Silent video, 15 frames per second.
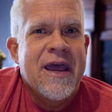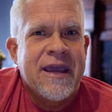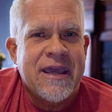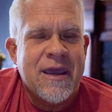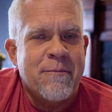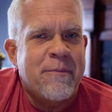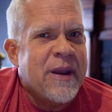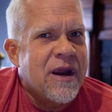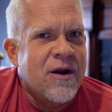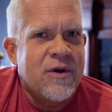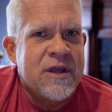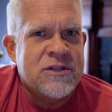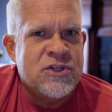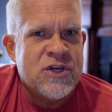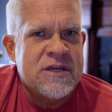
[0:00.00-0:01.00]

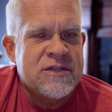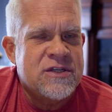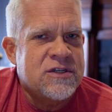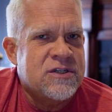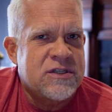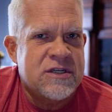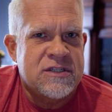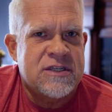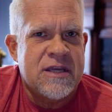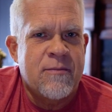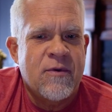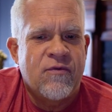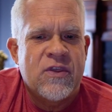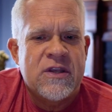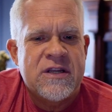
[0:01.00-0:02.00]
comparing Jesus to
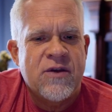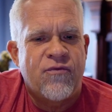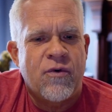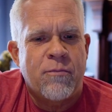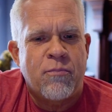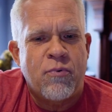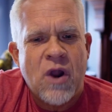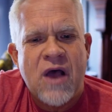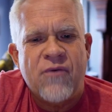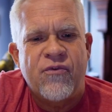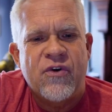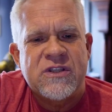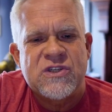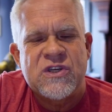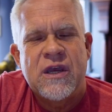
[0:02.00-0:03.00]
some of the different
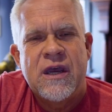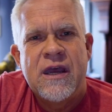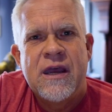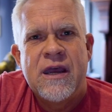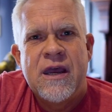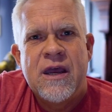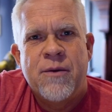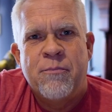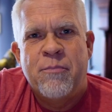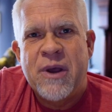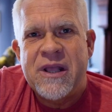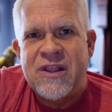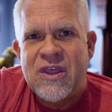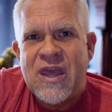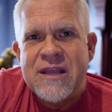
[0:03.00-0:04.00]
prophets.
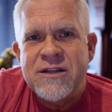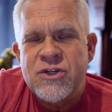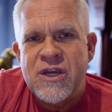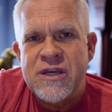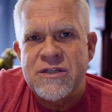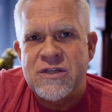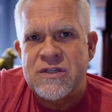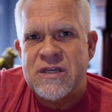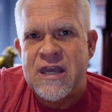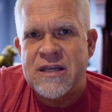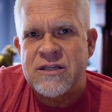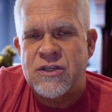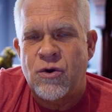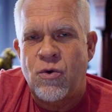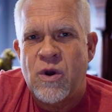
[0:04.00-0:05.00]
But then Jesus
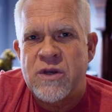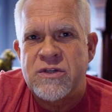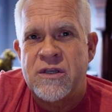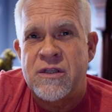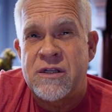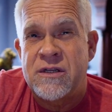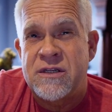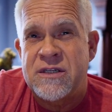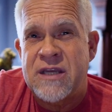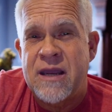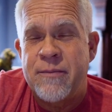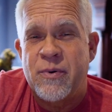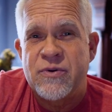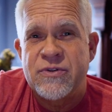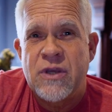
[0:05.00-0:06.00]
asked the question to the
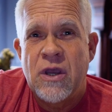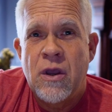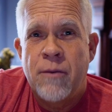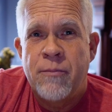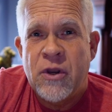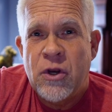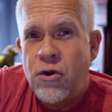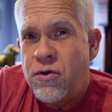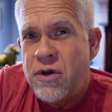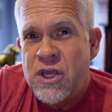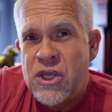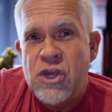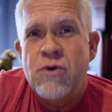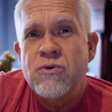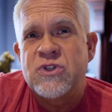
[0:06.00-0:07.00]
disciples, but who do
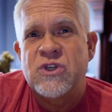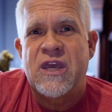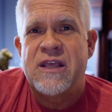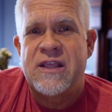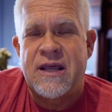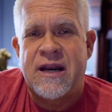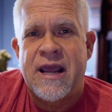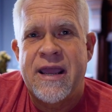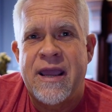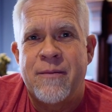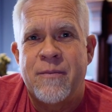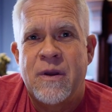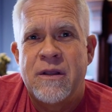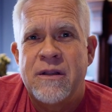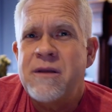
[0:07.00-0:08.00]
you say that I
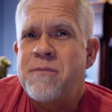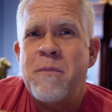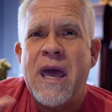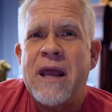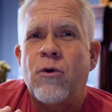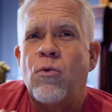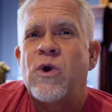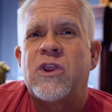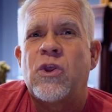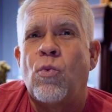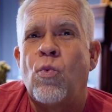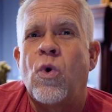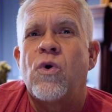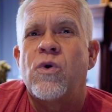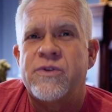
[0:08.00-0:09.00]
am? Didn't matter what the
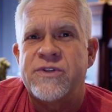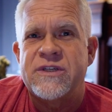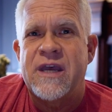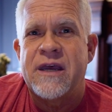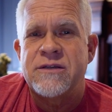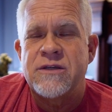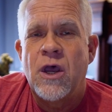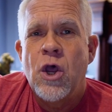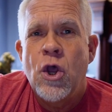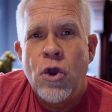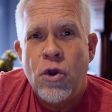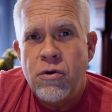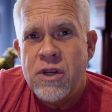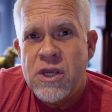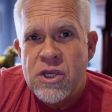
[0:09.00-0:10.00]
world says.
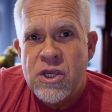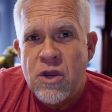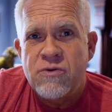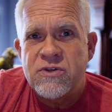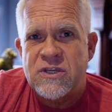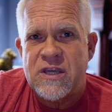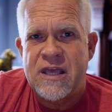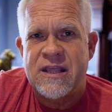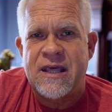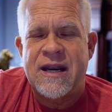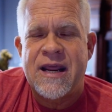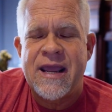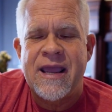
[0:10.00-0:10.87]
Who do you say that I